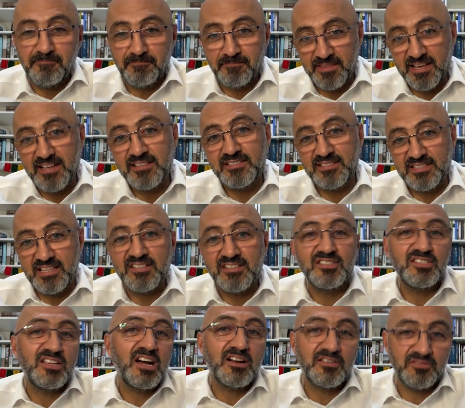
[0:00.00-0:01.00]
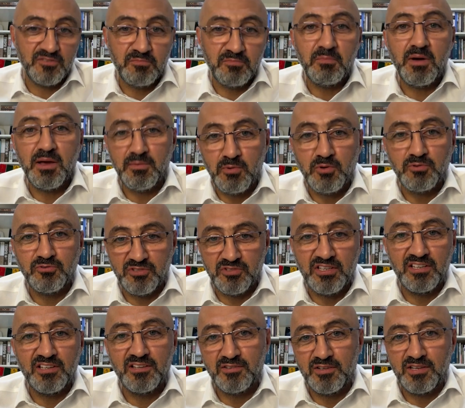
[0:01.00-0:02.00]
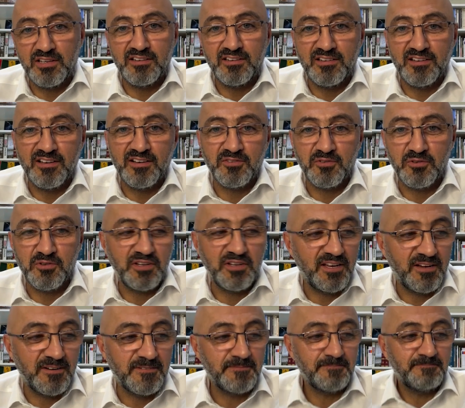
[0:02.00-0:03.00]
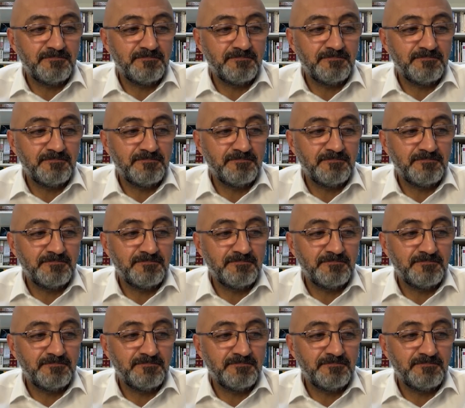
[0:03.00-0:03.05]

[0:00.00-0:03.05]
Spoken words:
that's the start of my mountaineering career.